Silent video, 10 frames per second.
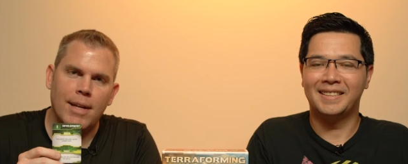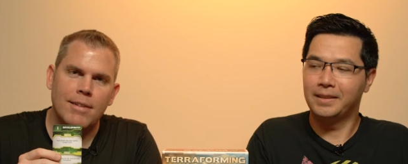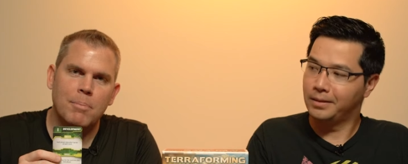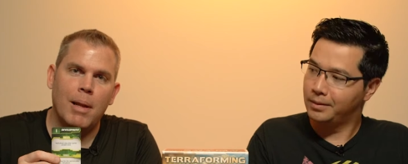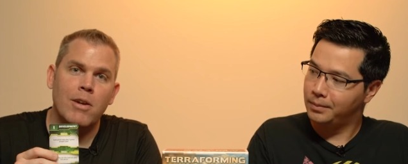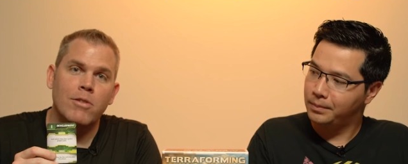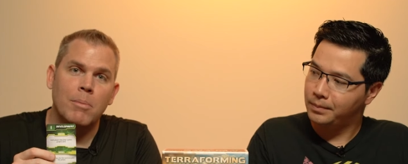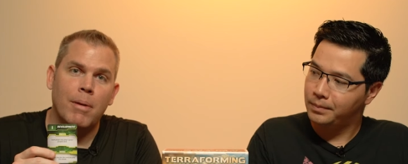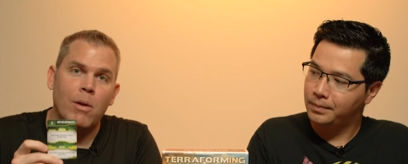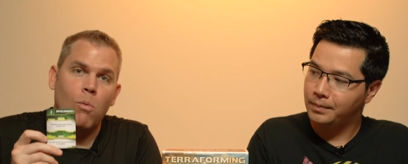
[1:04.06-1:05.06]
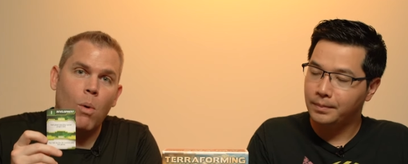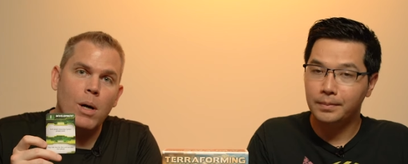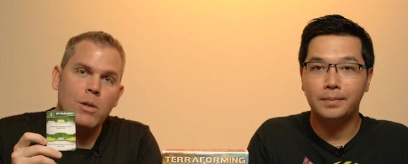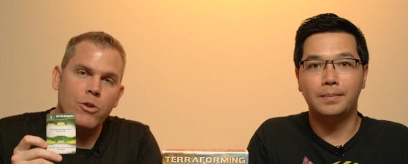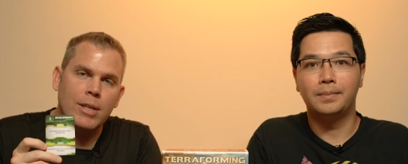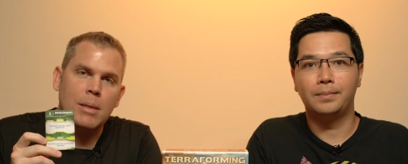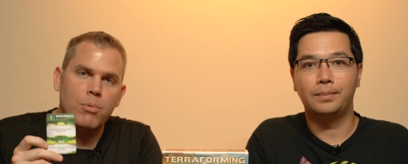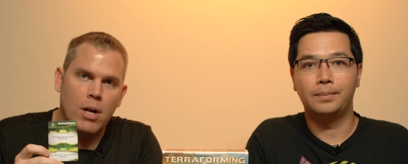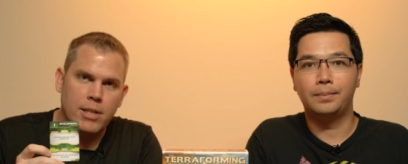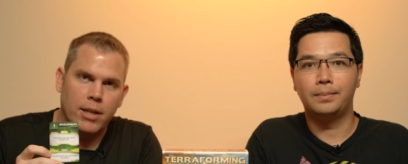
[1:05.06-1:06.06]
Speaker 1: phase, players can play one green
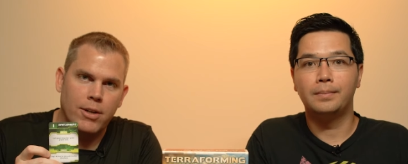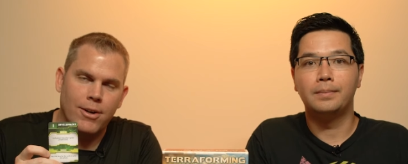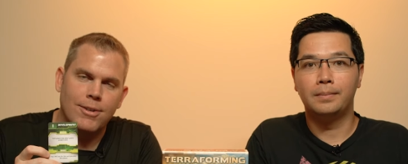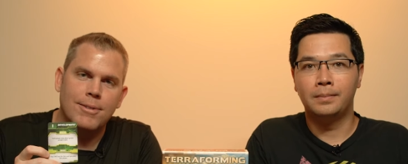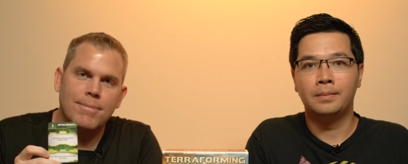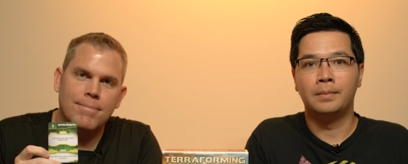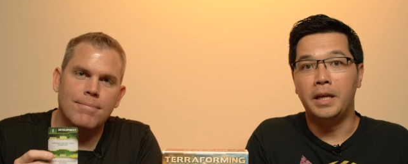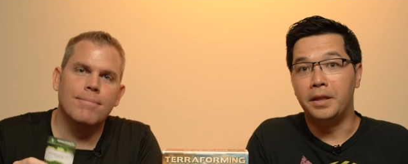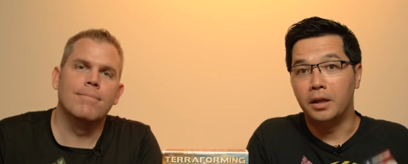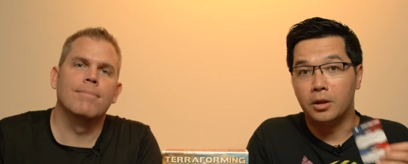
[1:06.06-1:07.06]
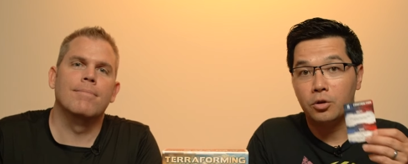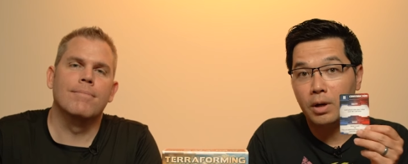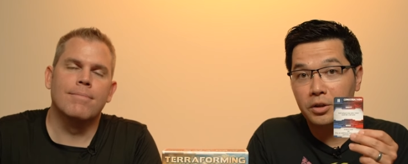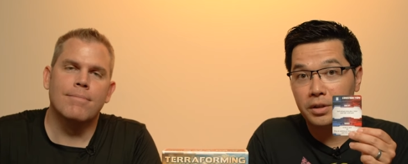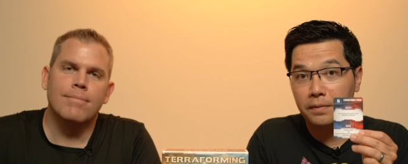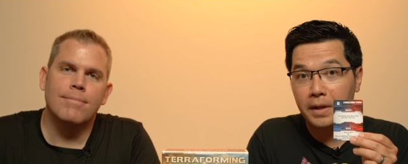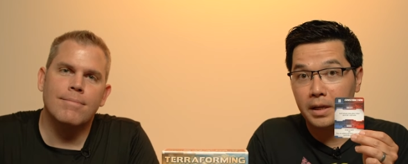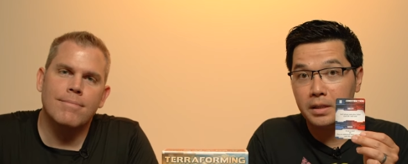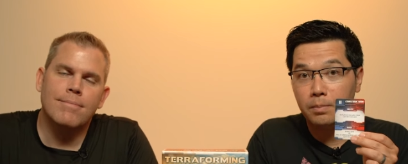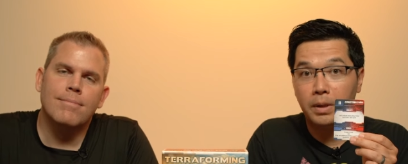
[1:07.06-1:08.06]
project card. In the construction
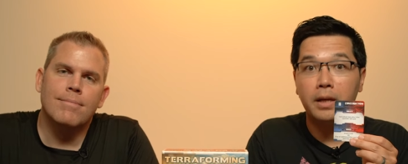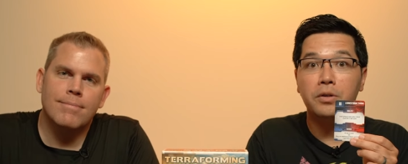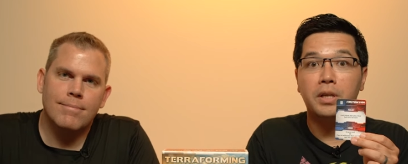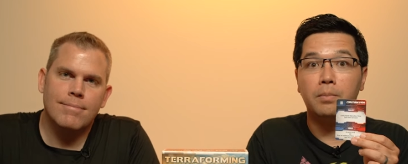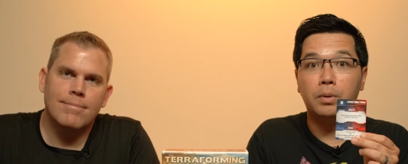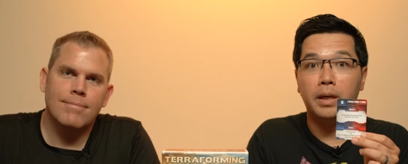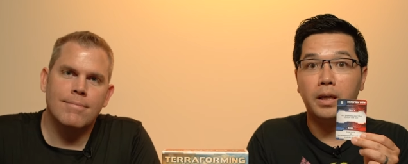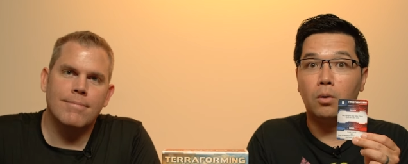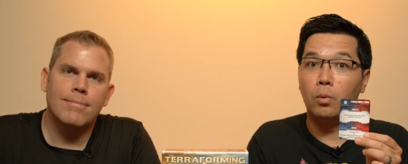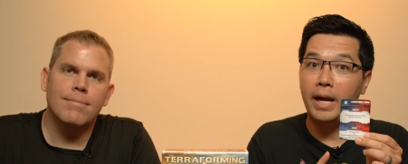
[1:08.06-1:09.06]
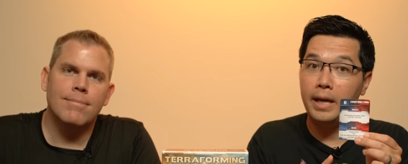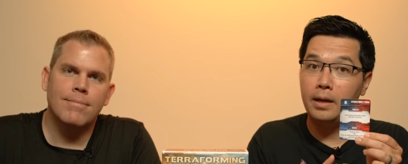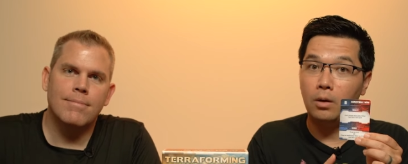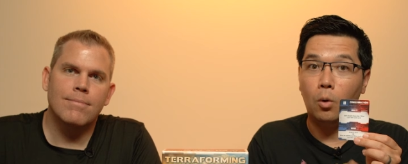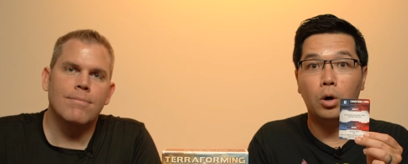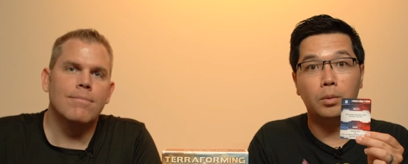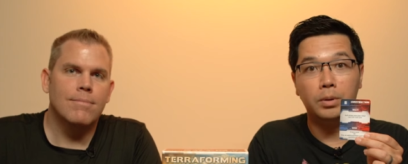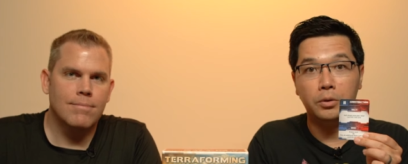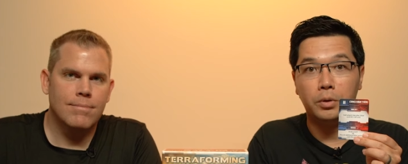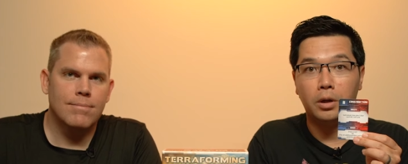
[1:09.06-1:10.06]
phase, players can play a red or a
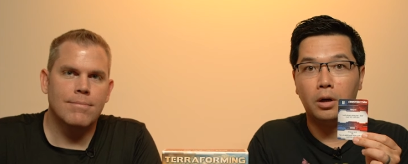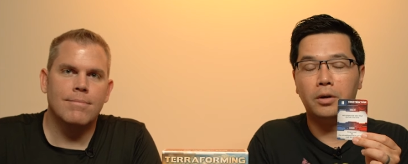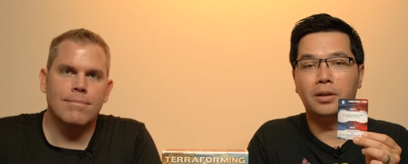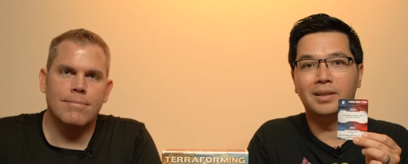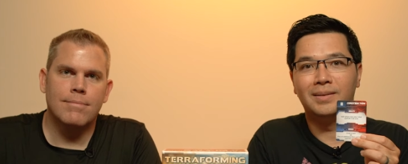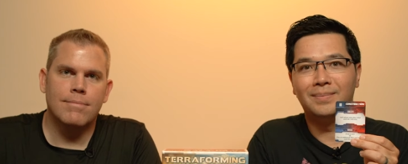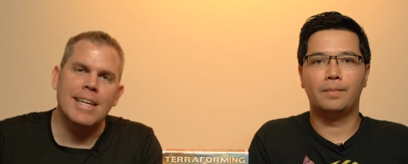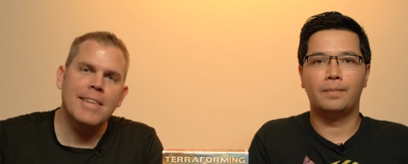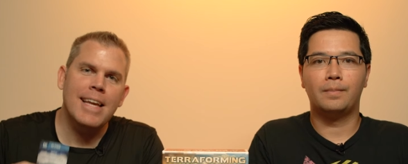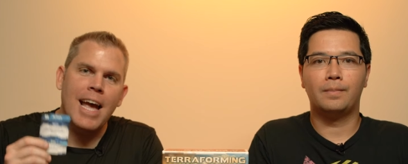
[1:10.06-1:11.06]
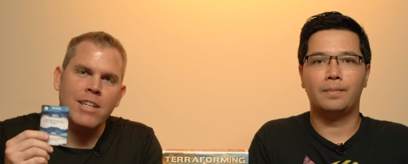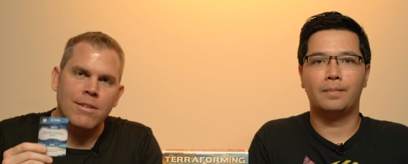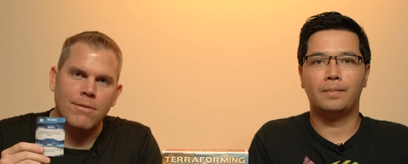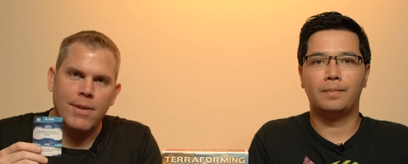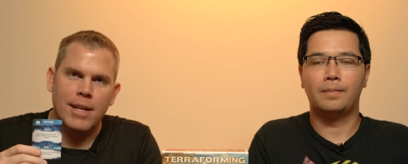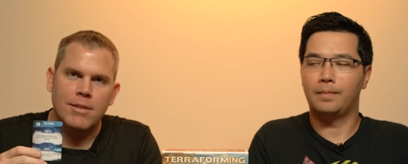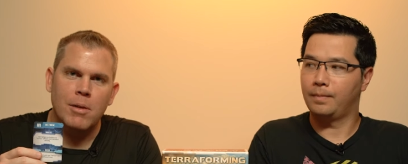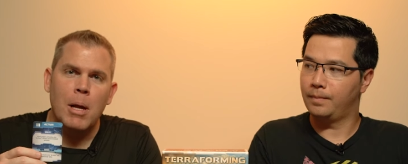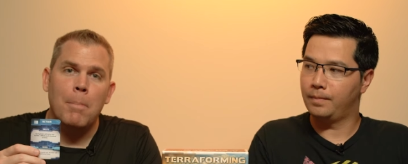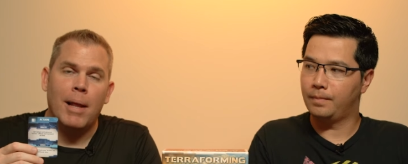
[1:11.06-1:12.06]
blue
Speaker 2: card. In the action
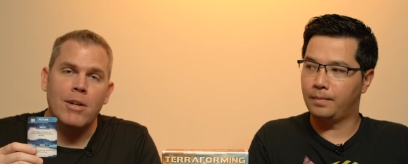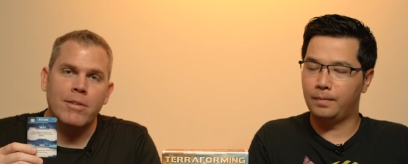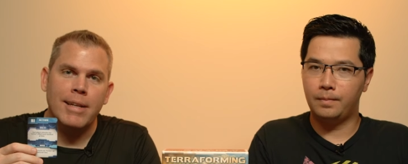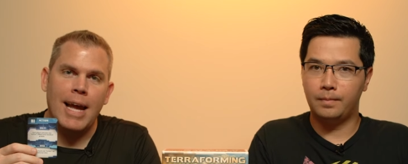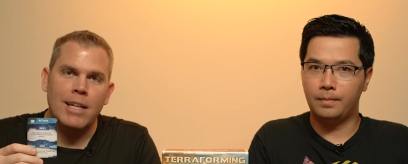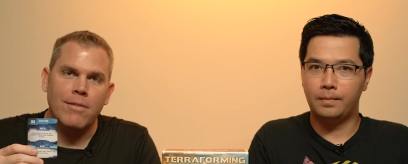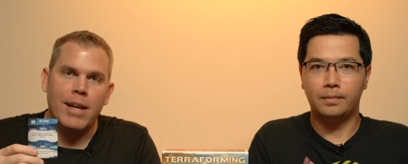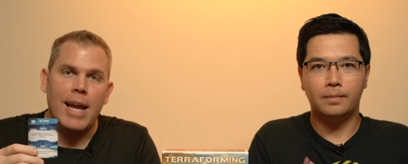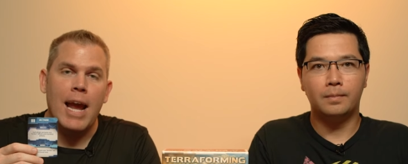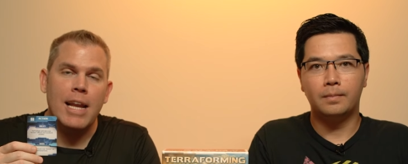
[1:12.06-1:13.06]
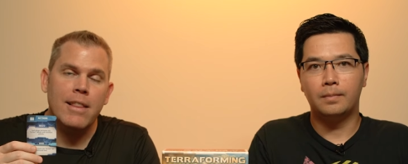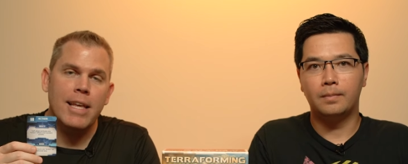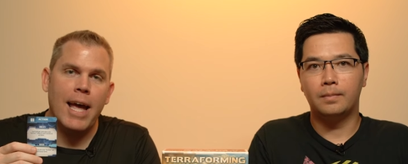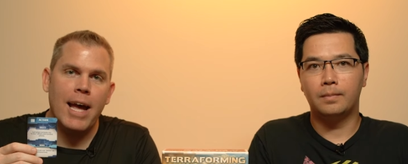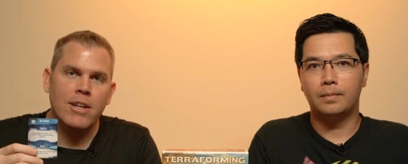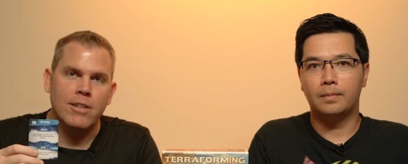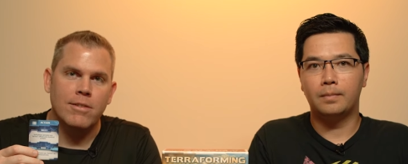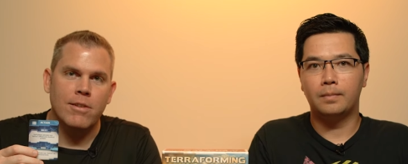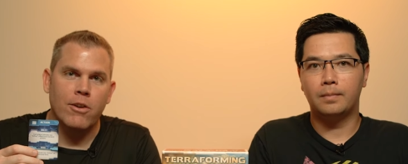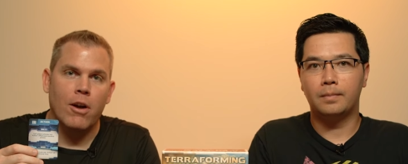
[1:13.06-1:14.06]
phase, players can activate any of the
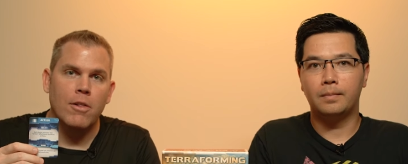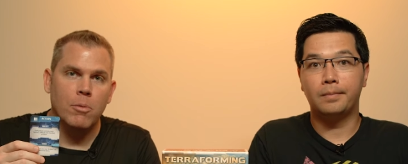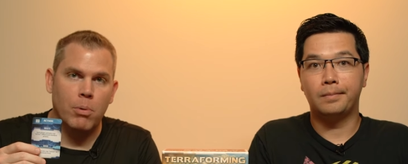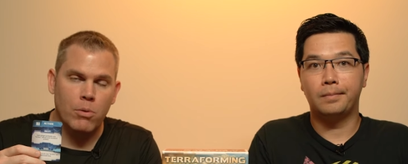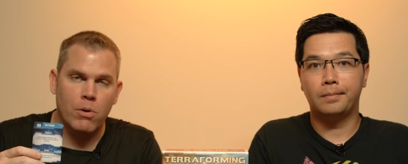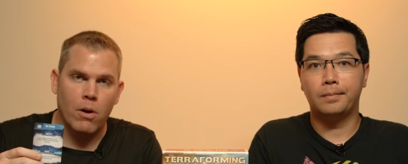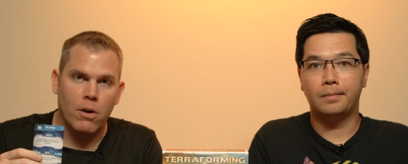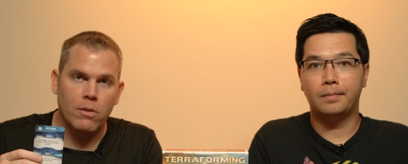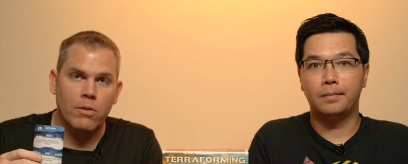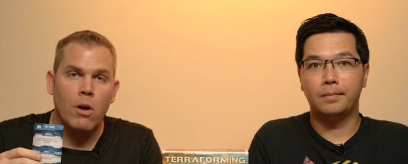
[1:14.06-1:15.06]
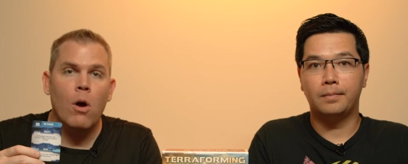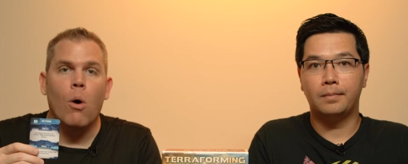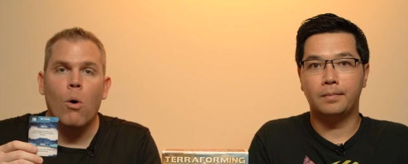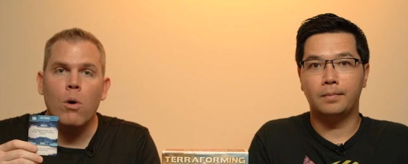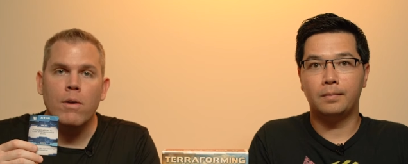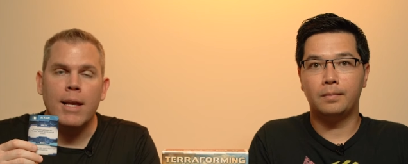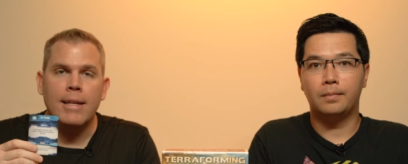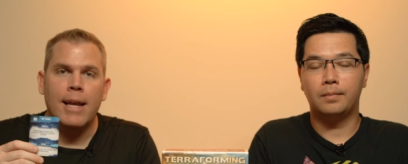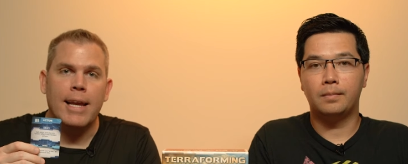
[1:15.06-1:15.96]
actions that are on their blue cards, or they can